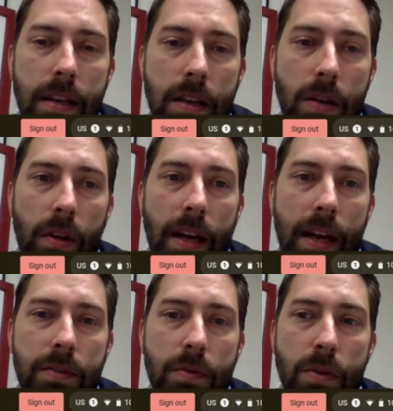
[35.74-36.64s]
your
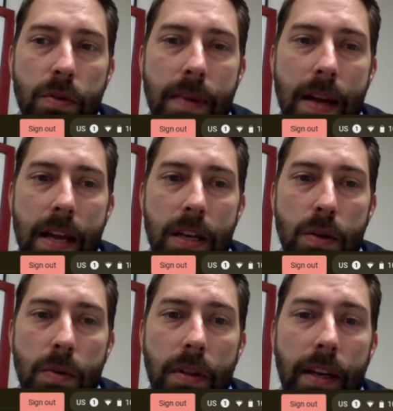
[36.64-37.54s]
classroom and
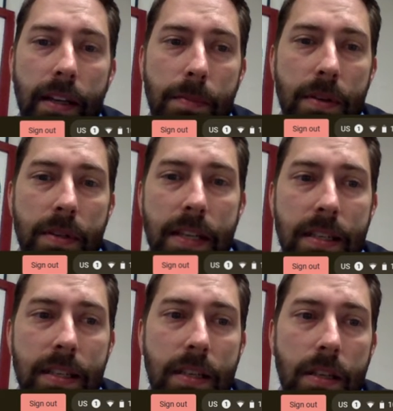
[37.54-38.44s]
you would like to
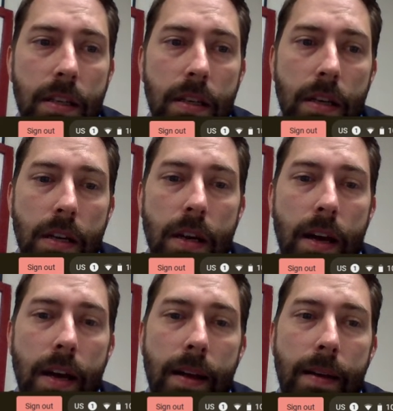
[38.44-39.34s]
present,
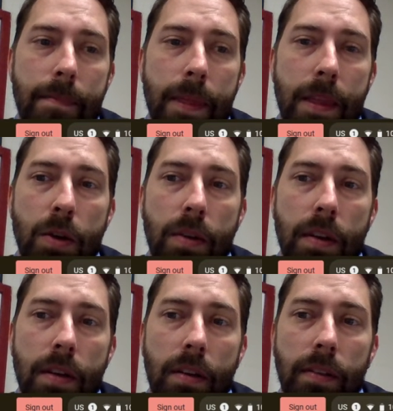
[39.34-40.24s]
you
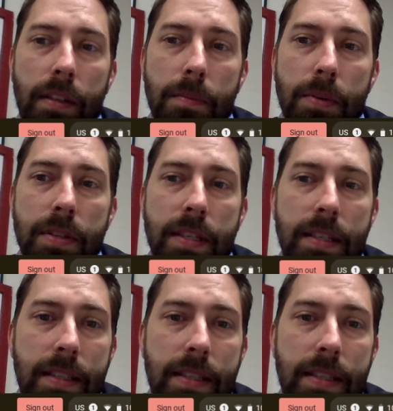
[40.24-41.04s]
can click the present